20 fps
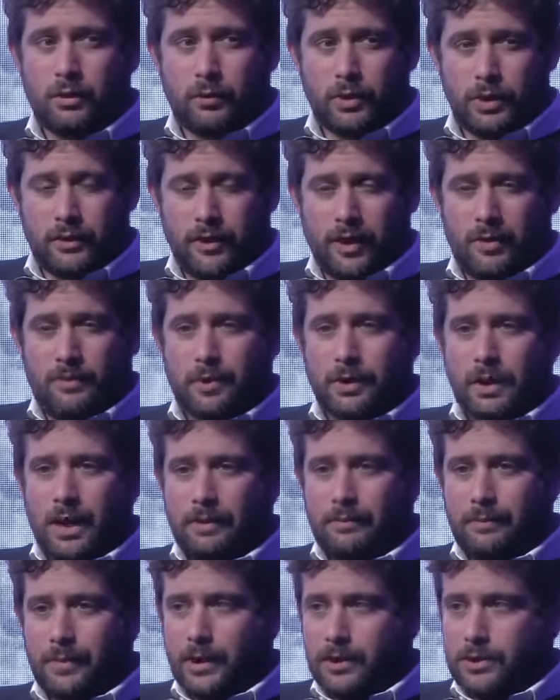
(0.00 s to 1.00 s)
We develop a
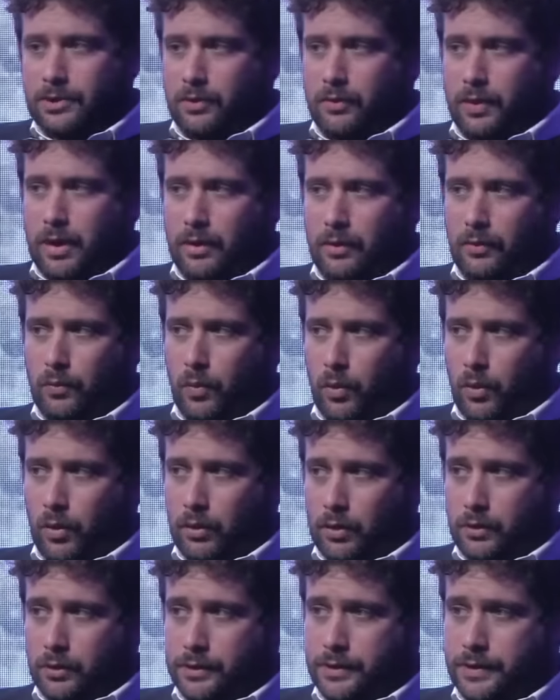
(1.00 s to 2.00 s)
lot based around
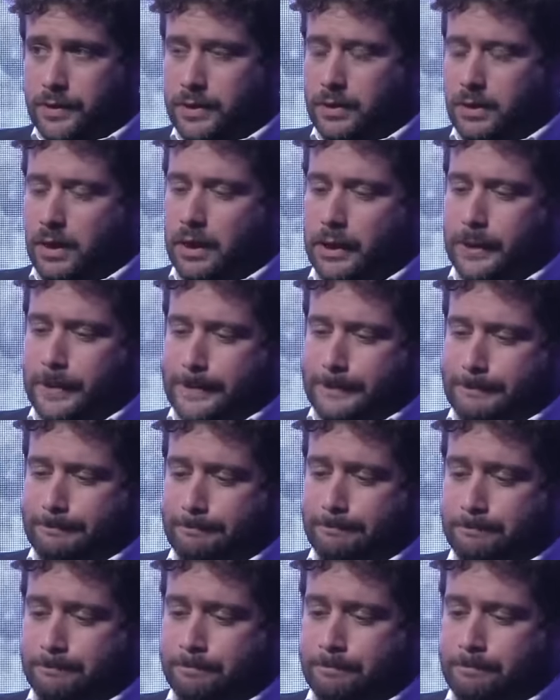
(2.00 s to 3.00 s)
worlds,
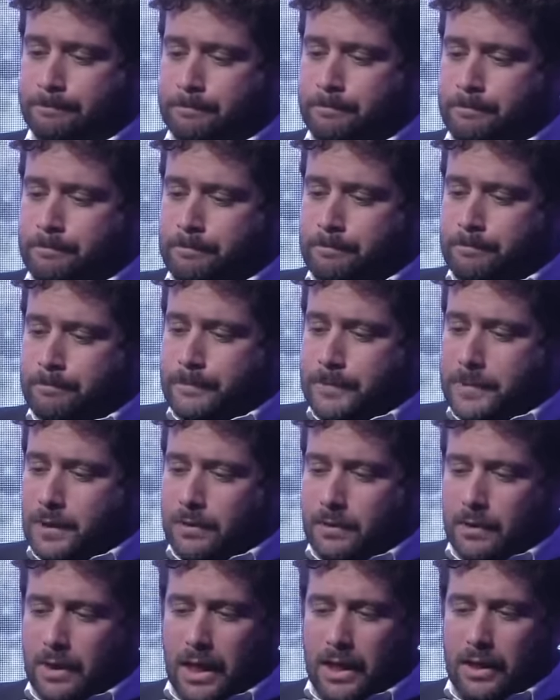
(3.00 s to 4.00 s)
um,
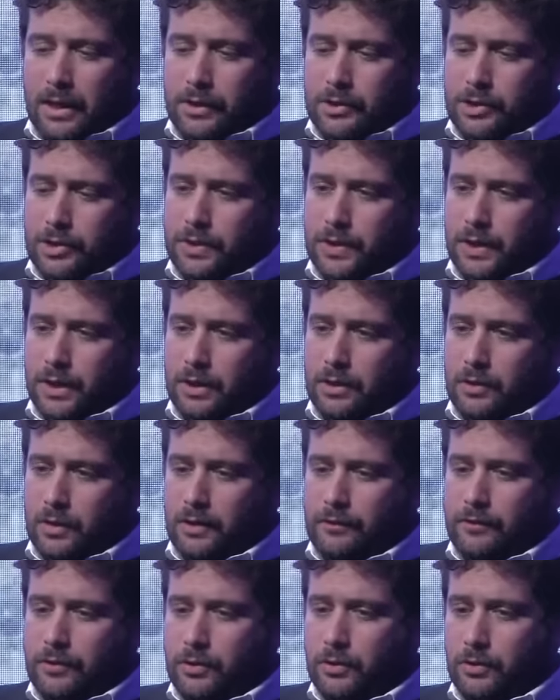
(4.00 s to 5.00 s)
and I just think
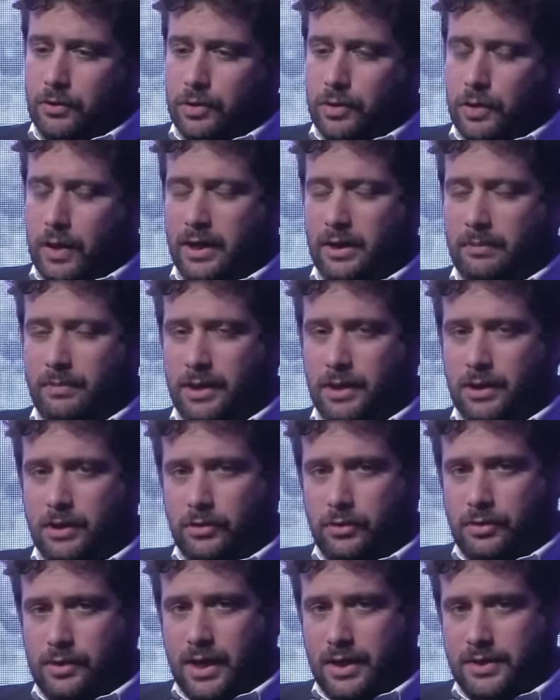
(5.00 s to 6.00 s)
if you're trying to be a
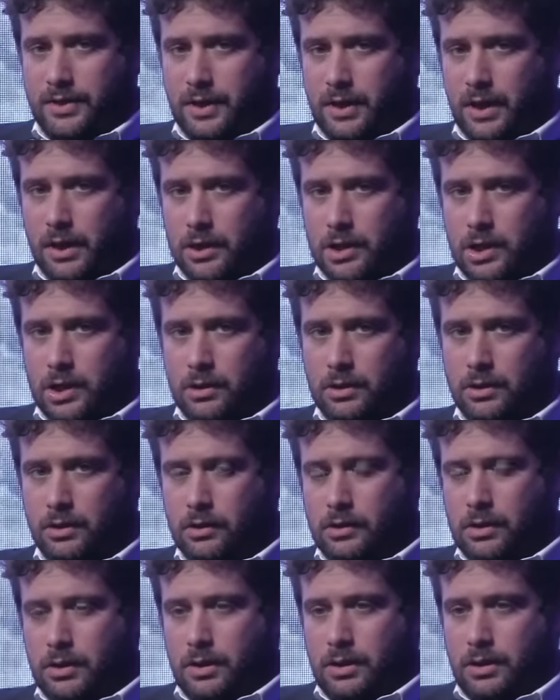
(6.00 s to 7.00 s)
new destination,
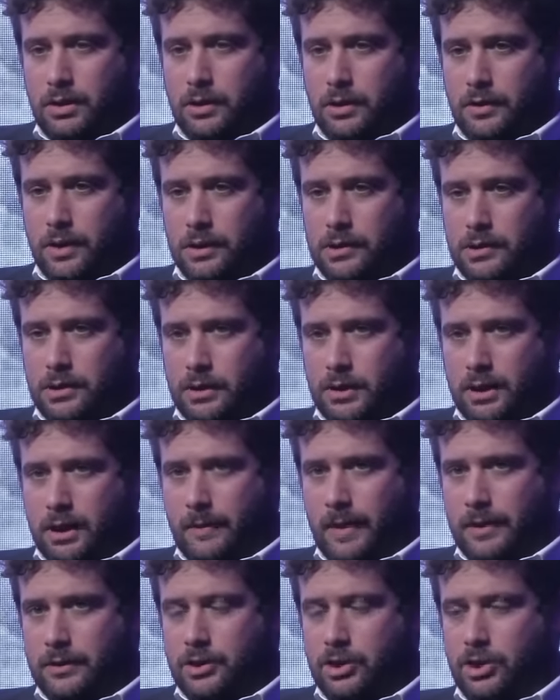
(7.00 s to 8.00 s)
you know, the interesting thing
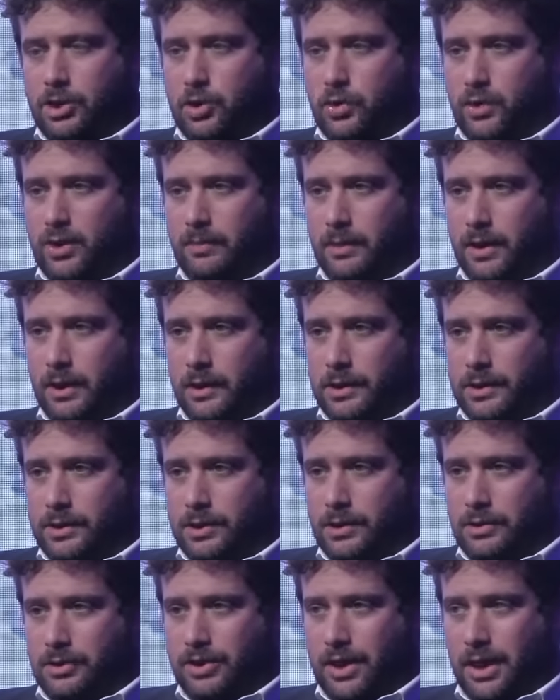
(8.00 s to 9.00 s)
about streaming
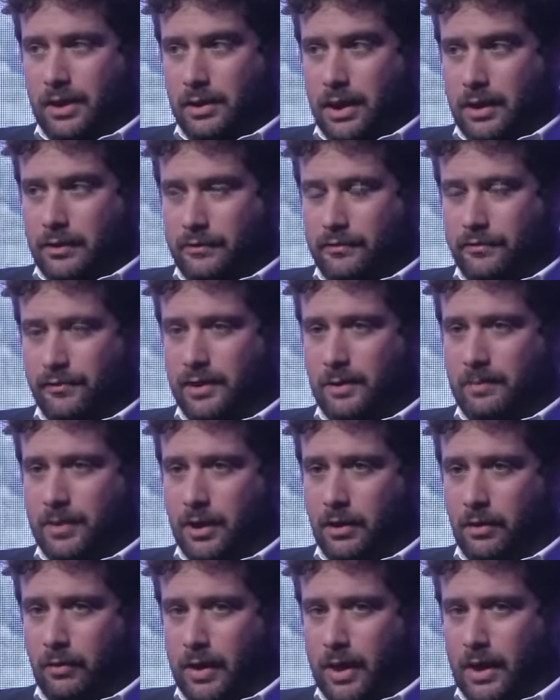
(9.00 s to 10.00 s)
is there's not a lot of
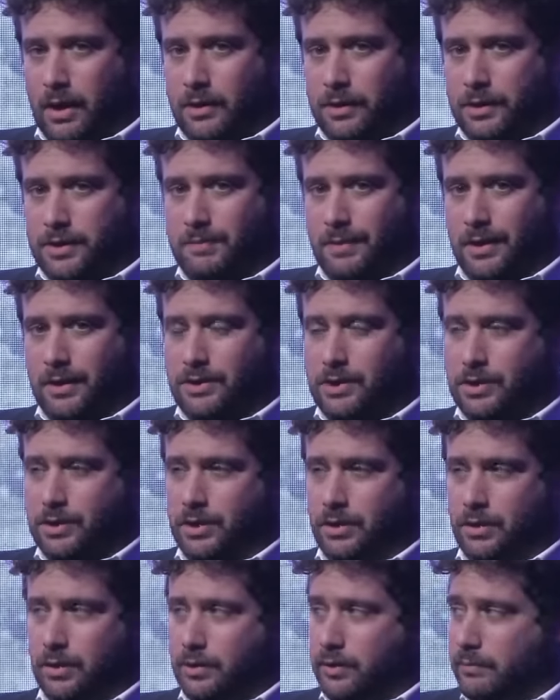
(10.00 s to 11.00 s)
flipping around as much as
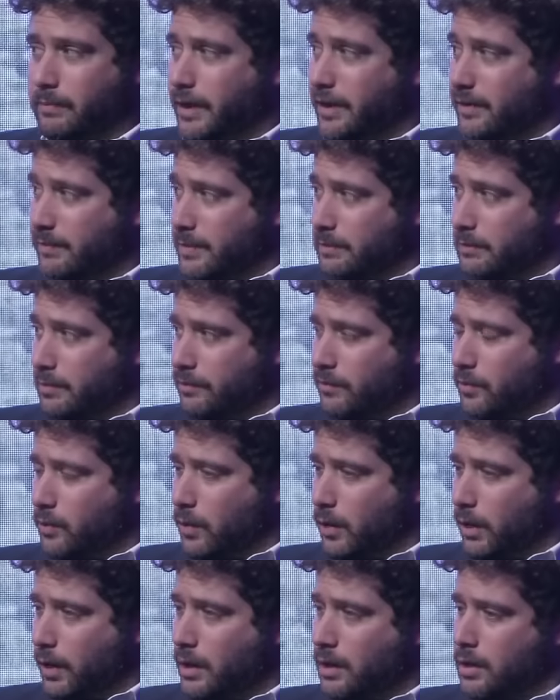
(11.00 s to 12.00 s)
there there might have been
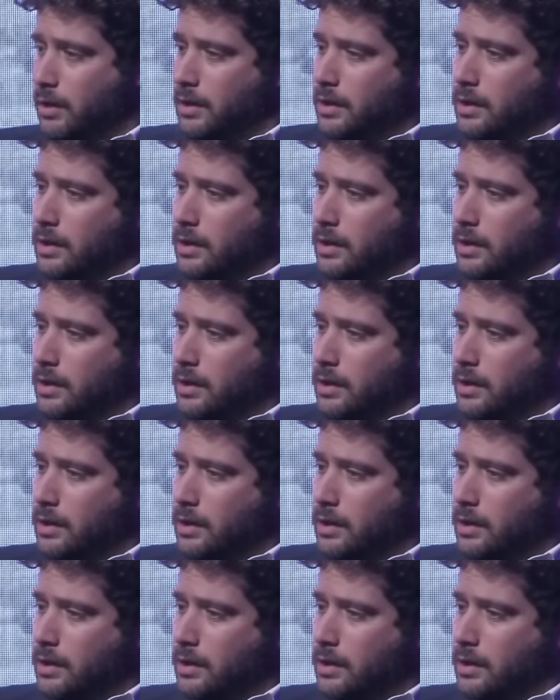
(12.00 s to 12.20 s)
before.